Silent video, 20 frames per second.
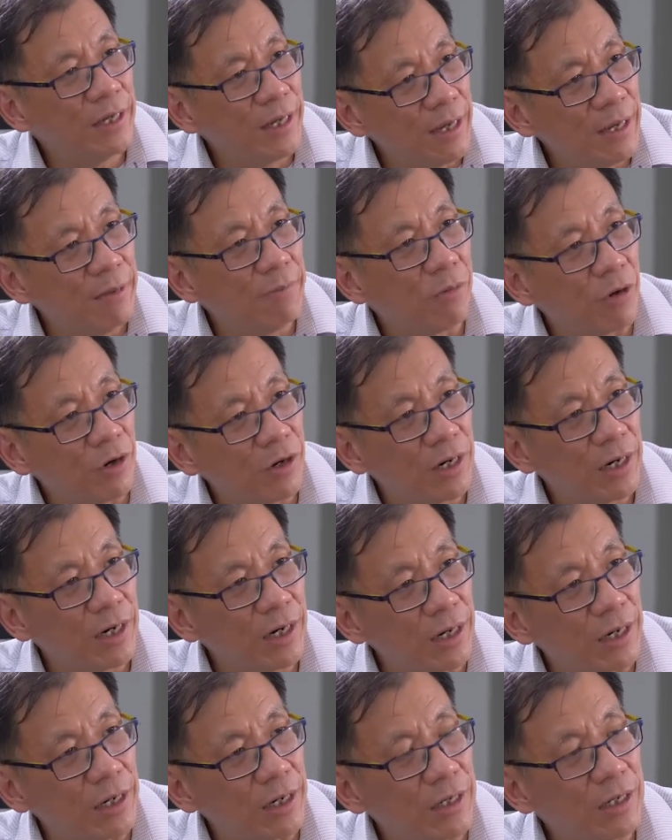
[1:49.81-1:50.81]
him or
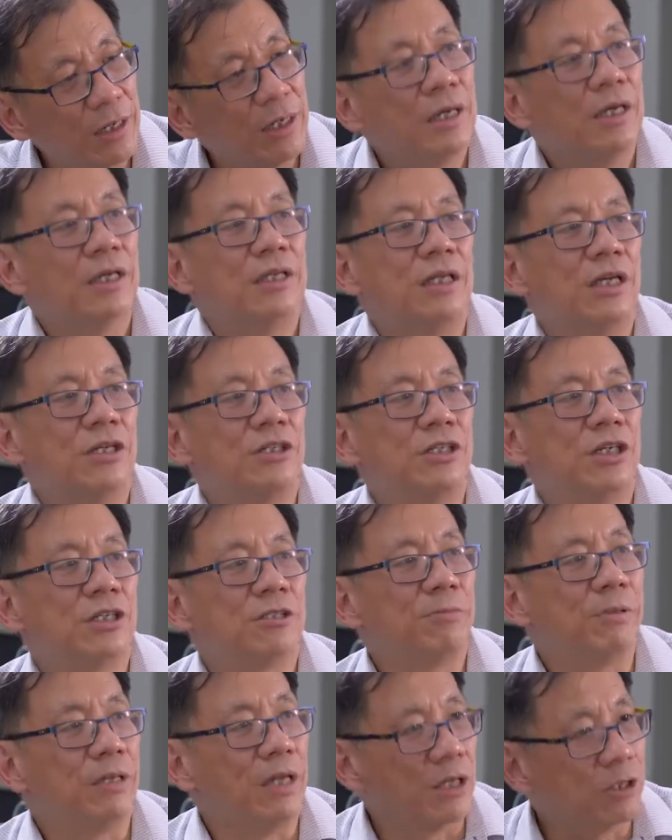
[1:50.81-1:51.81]
her that she
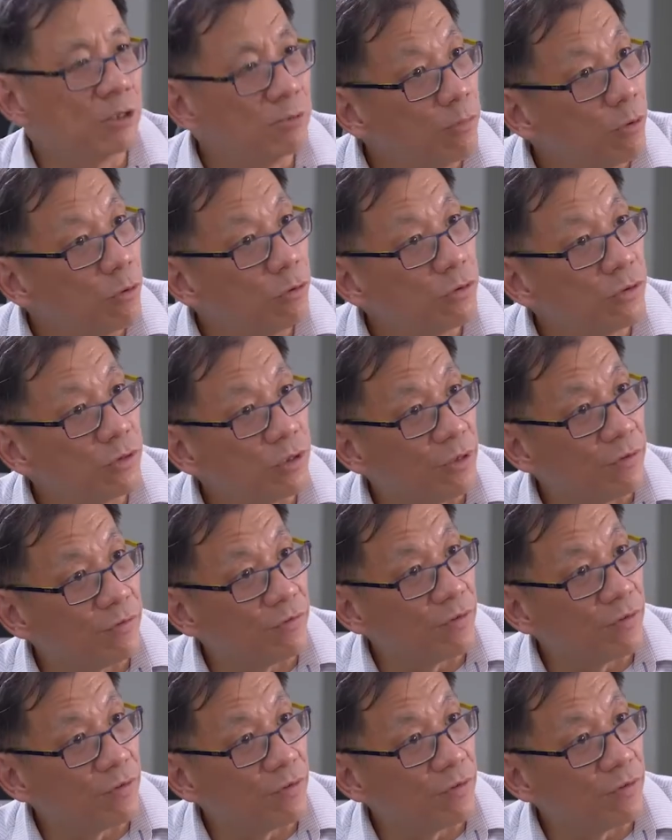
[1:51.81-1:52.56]
has been exposed to the